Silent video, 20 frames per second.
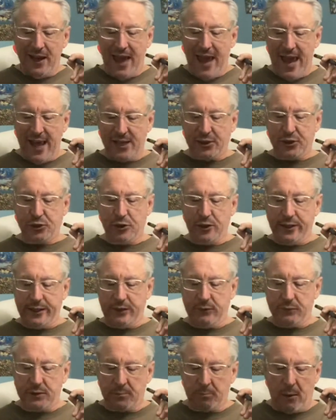Actually,
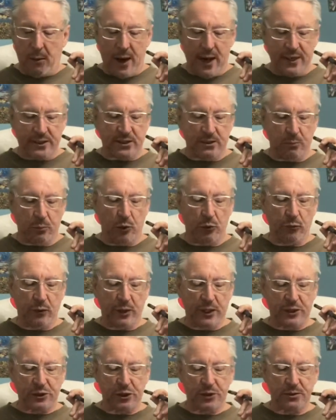it was possible
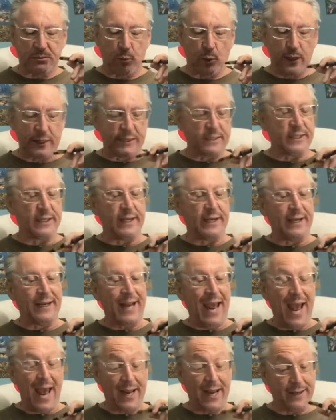Russia's president
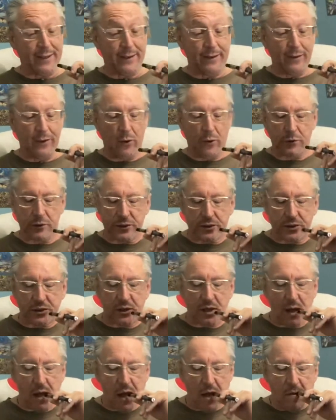hadn't noticed.
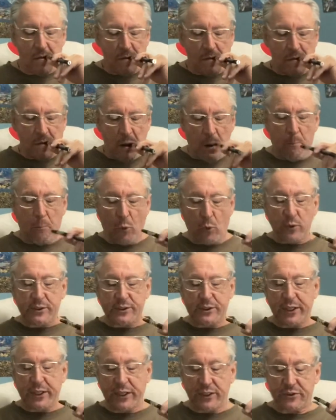
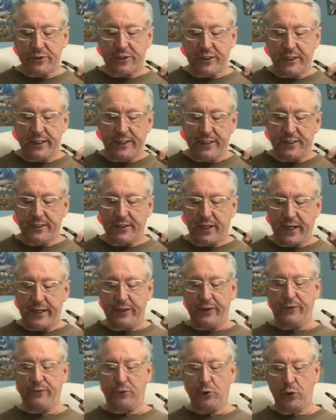Boris Yeltsin had
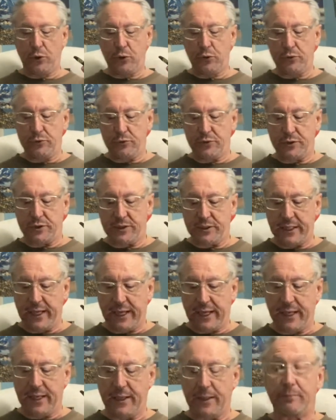tired of coups and
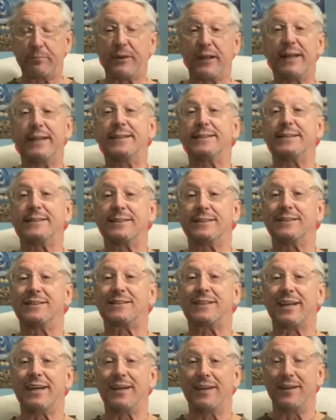taken up tennis
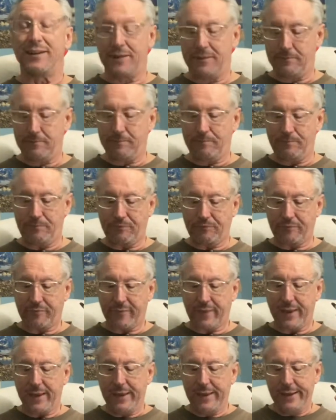instead.
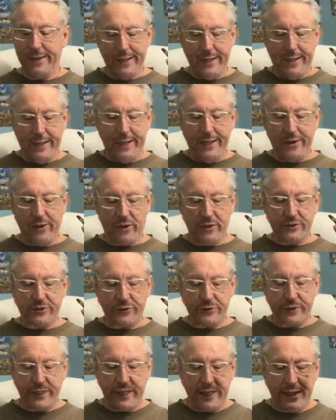He'd
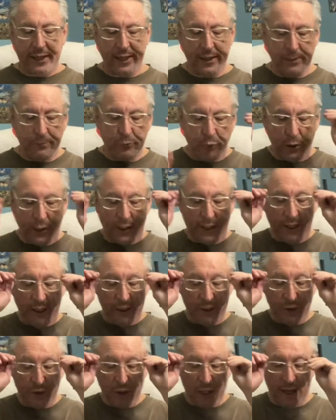also taken up drinking
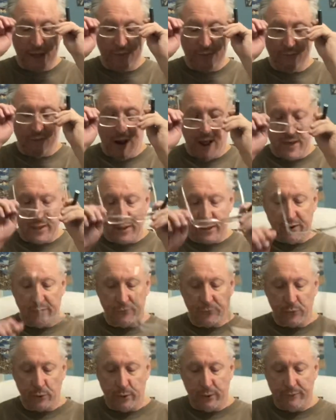a shot of vodka
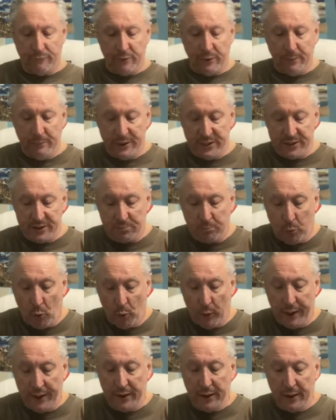for every missed
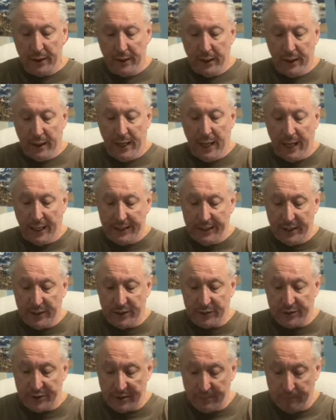point, and
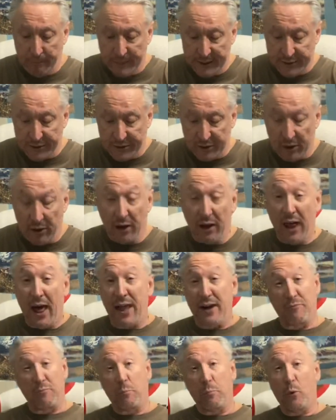Yeltsin missed a
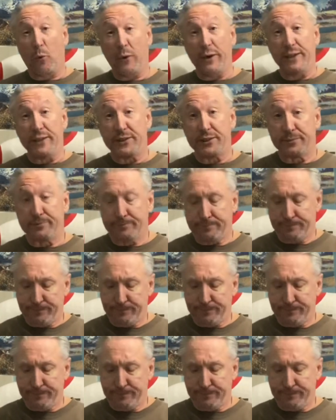lot of points.